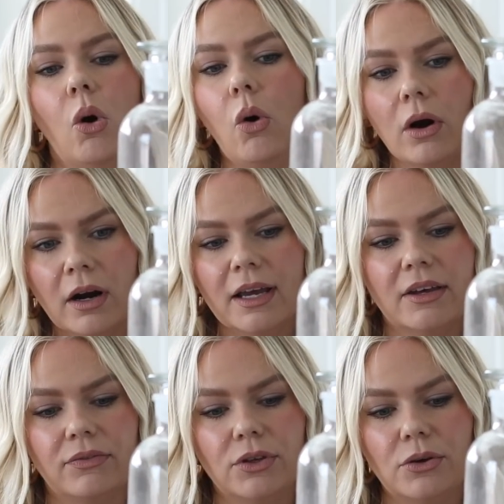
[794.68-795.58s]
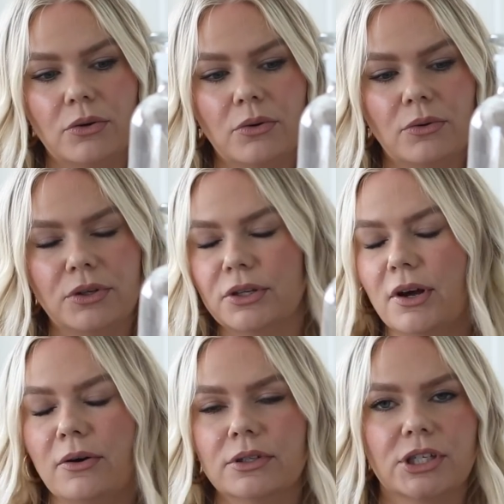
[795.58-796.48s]
Or if you
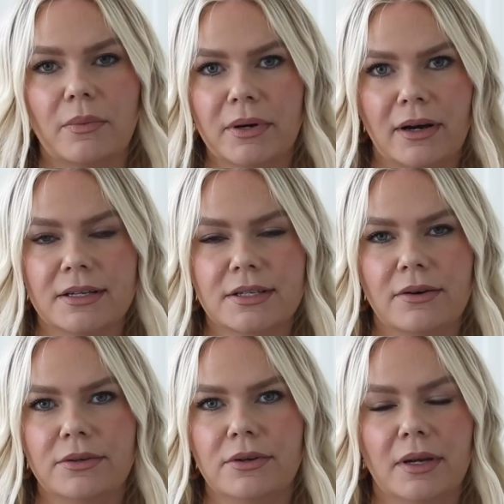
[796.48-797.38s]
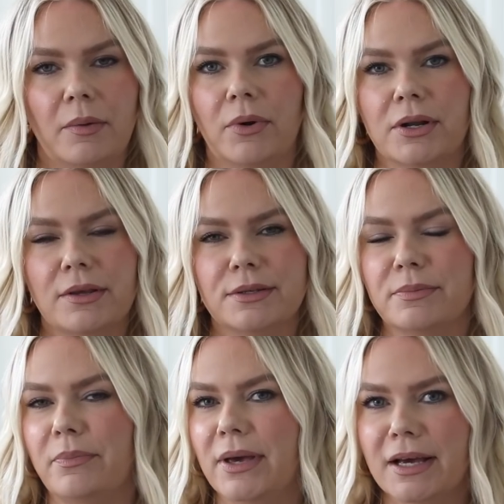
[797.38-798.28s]
know, shop at Costco and you get one of those
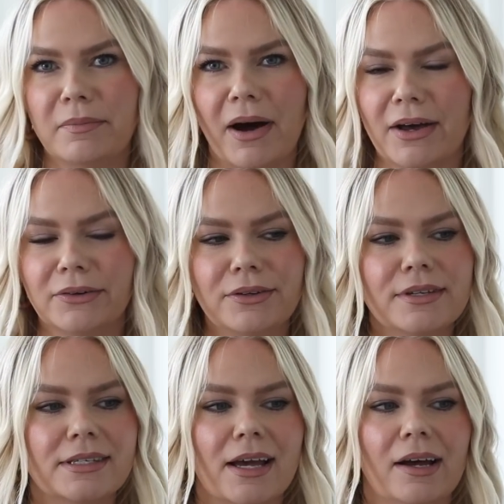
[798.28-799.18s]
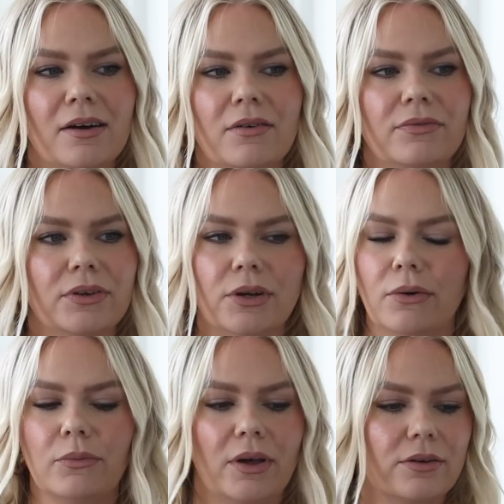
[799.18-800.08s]
big bottles of, you
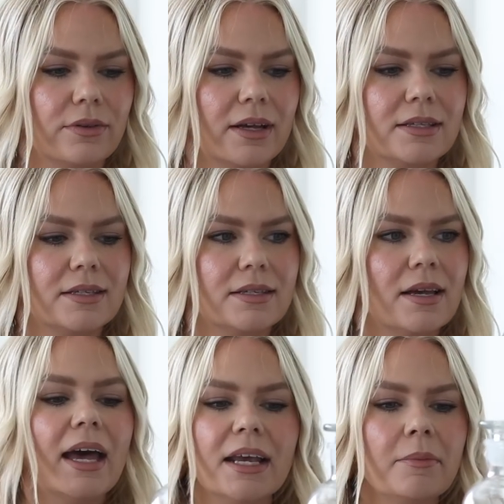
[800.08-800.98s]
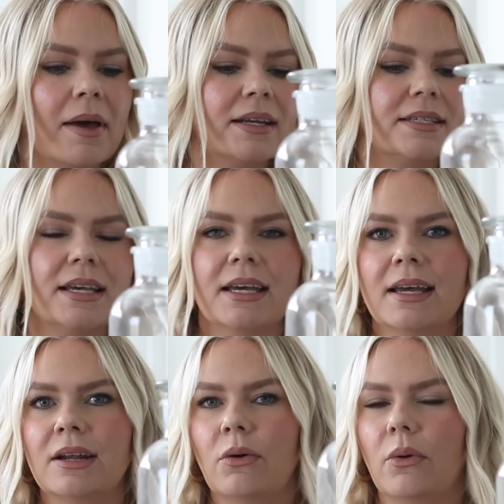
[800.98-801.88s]
know, whether that's headache
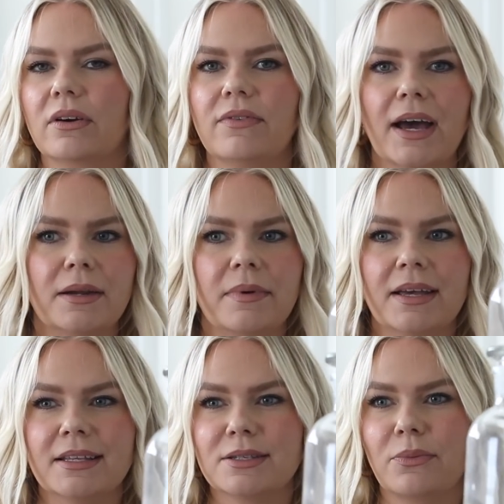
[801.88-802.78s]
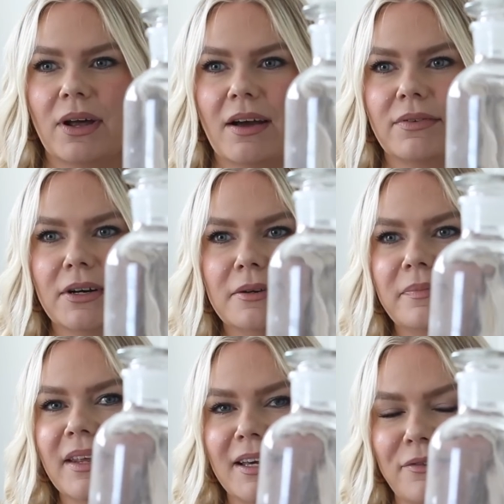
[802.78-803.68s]
medicine or vitamins,
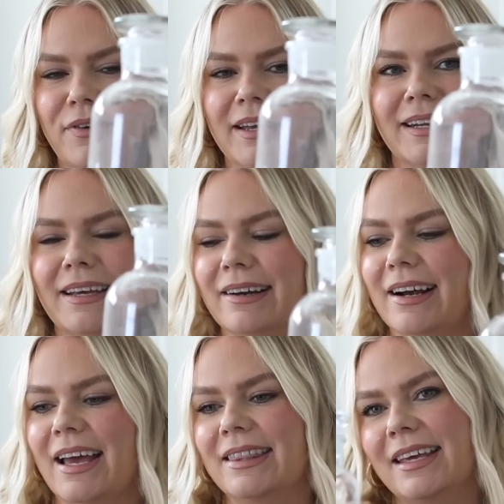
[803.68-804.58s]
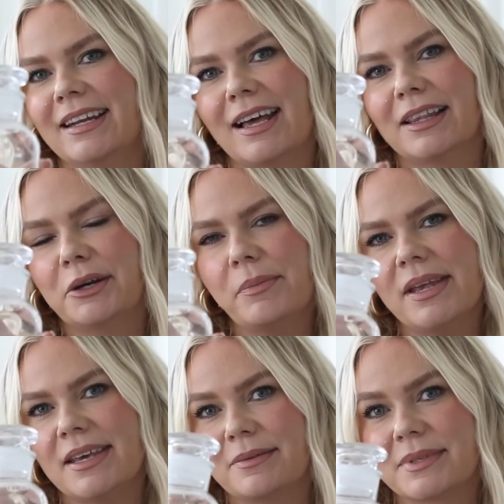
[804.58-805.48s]
whatever, it could fit in here. And then a little
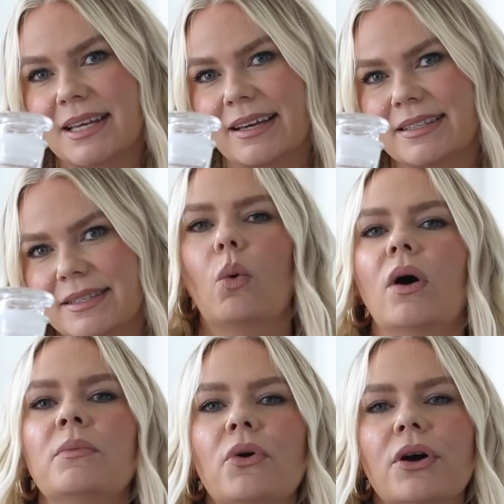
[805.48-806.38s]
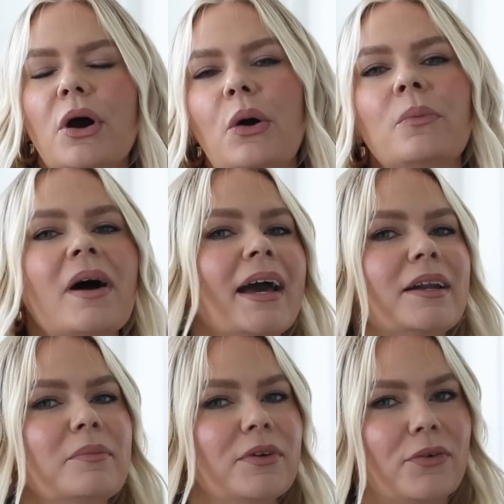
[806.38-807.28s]
medium size. One more home
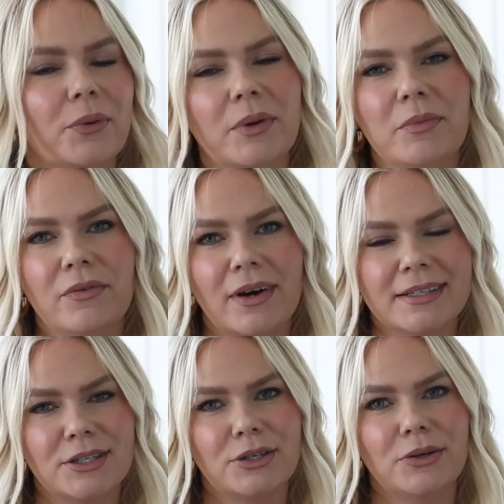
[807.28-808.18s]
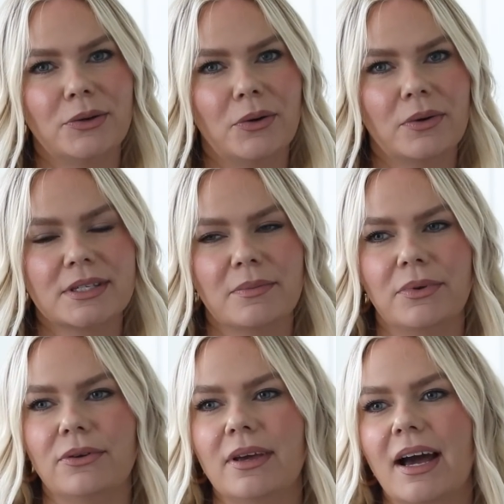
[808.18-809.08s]
item before we move on to some
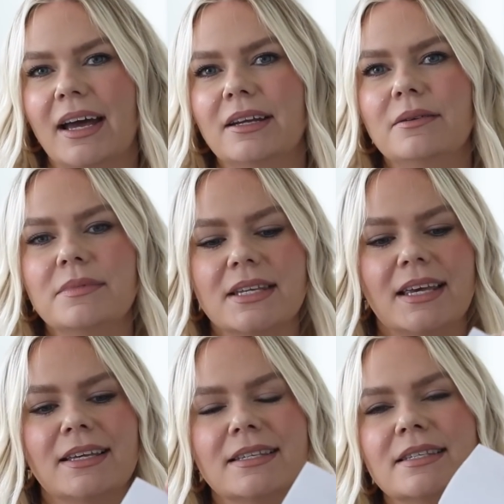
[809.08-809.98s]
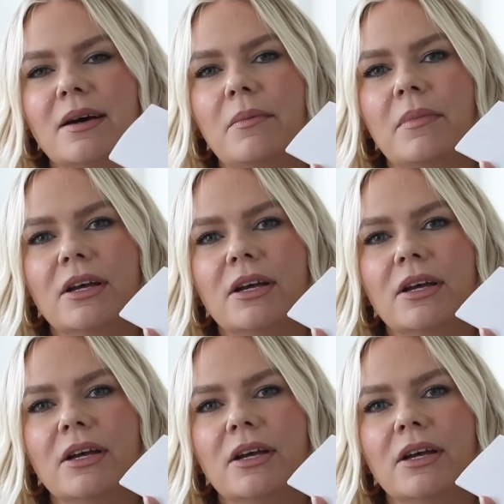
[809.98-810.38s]
beauty items is some